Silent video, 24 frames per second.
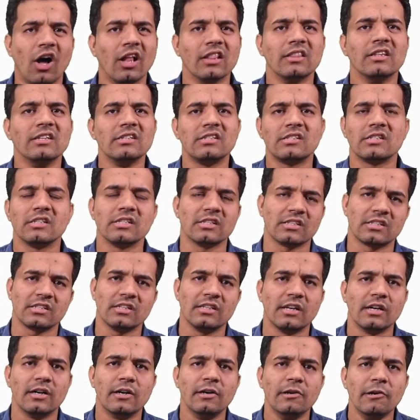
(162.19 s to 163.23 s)
all these things
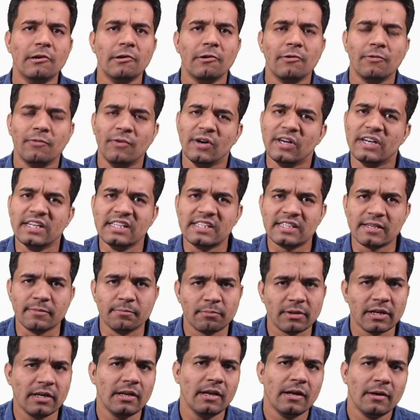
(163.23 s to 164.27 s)
in a very
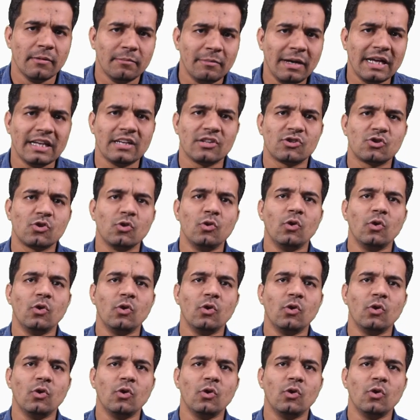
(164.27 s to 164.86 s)
simple manner.